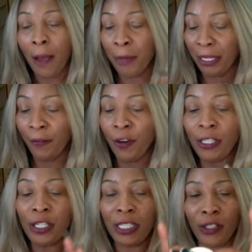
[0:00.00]
But if
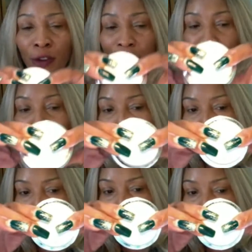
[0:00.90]
you're just trying to
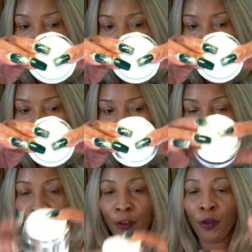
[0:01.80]
to spot
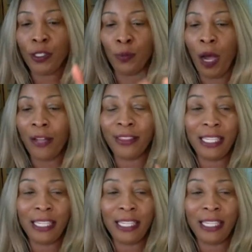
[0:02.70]
a few spots,